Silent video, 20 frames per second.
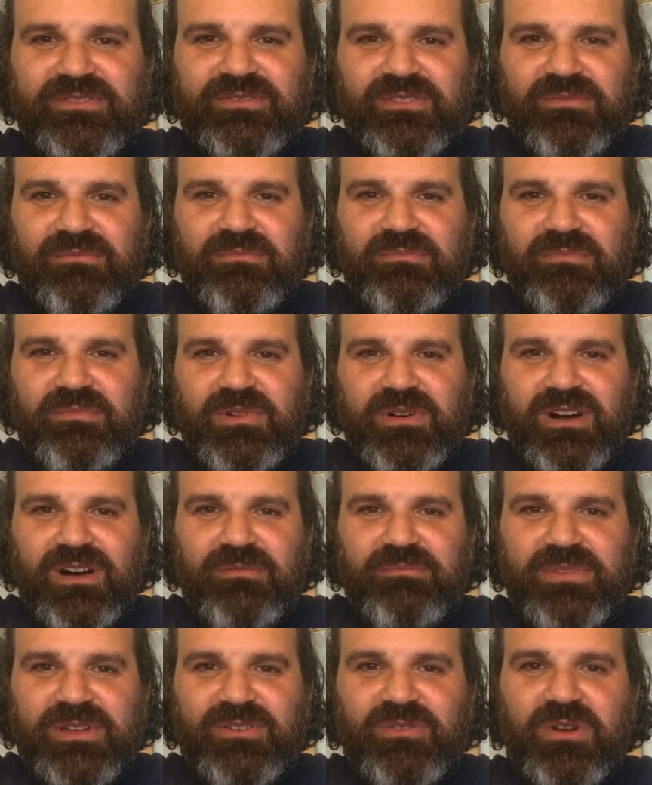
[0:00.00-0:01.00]
from uh,
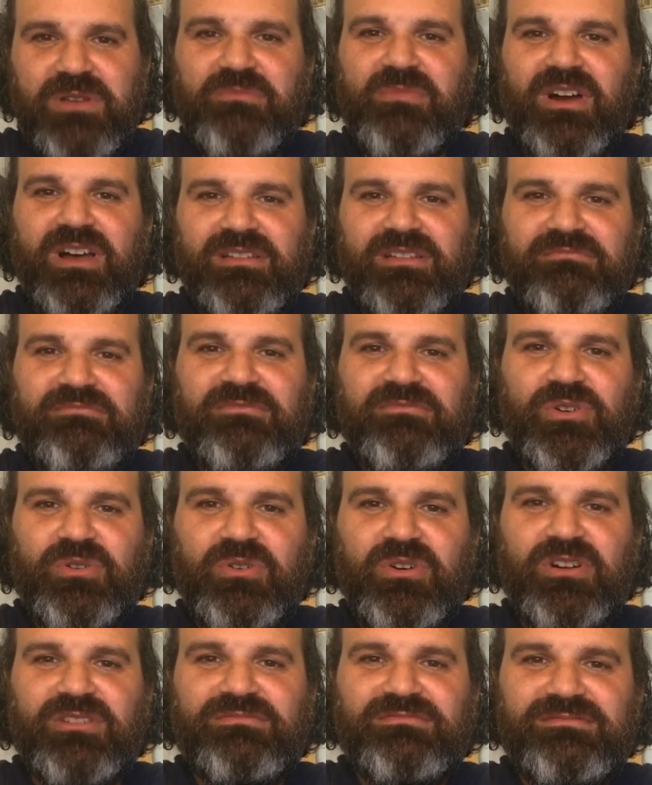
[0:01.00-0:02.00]
Bitcoin Mine.
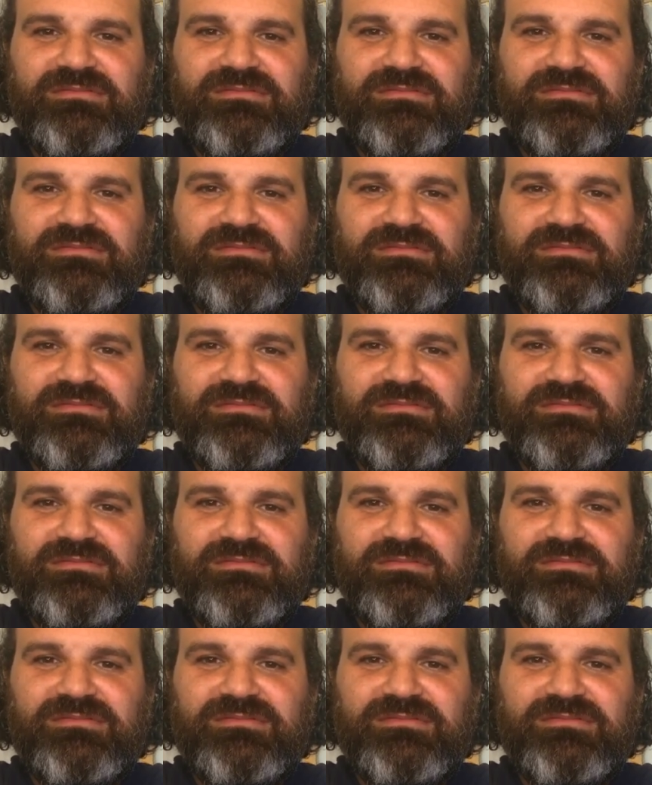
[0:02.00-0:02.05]
Cool.